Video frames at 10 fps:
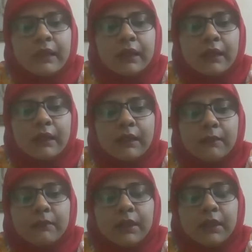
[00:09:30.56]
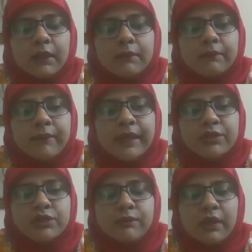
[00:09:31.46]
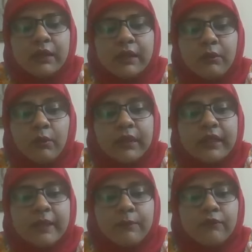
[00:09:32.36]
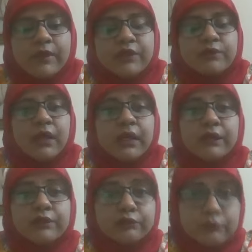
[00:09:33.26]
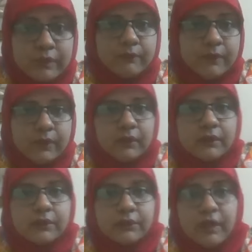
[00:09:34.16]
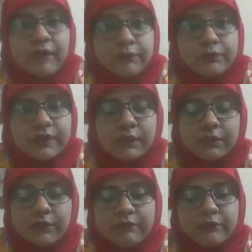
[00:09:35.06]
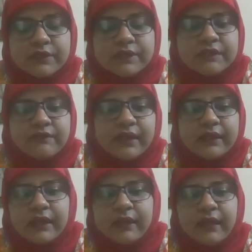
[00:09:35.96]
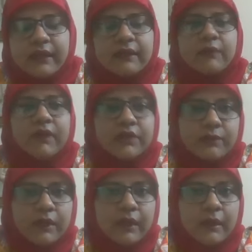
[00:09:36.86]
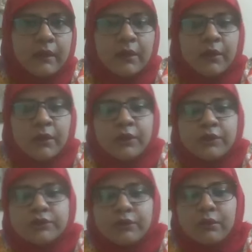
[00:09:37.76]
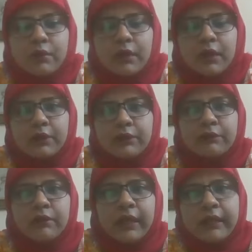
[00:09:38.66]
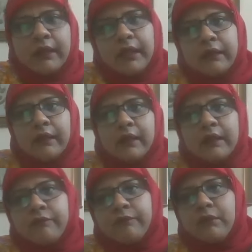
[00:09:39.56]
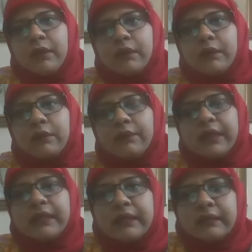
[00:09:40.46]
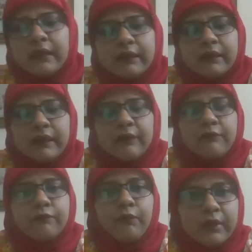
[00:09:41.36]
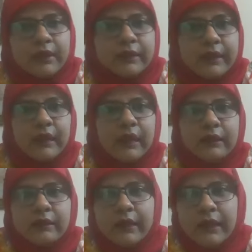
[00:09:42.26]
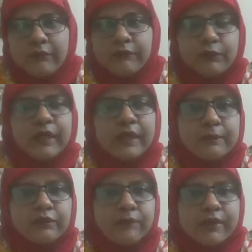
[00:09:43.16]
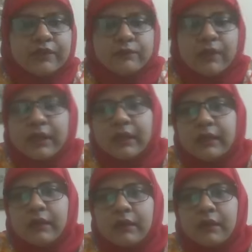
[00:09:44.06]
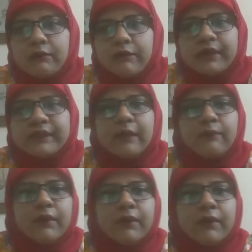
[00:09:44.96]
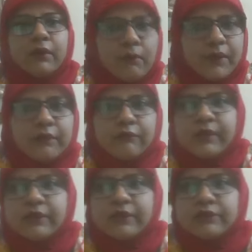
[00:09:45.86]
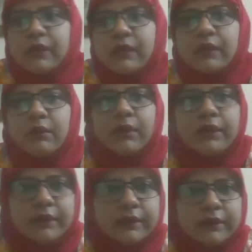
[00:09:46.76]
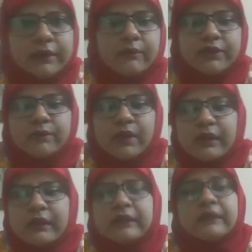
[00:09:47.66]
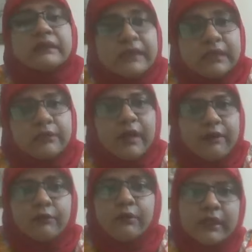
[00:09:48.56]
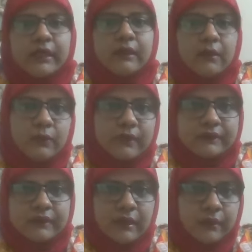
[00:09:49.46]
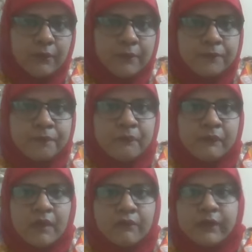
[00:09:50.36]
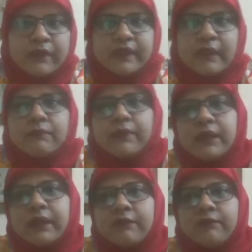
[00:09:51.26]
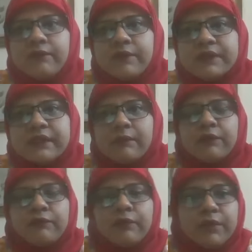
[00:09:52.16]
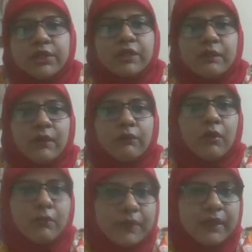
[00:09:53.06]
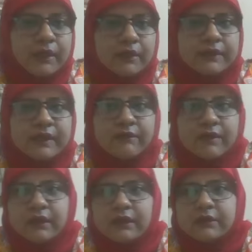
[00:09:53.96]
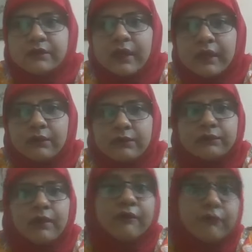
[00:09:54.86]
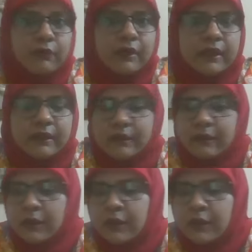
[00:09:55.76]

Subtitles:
benchmarking, what type of benchmarking is suitable, you have to justify that, and then benchmarking. So and if you are writing that there are few types of benchmarking, for example competitive benchmarking or internal benchmarking, then still you have to connect it with the scenario. For example, if some information about competitor is given in this scenario, you have to connect it.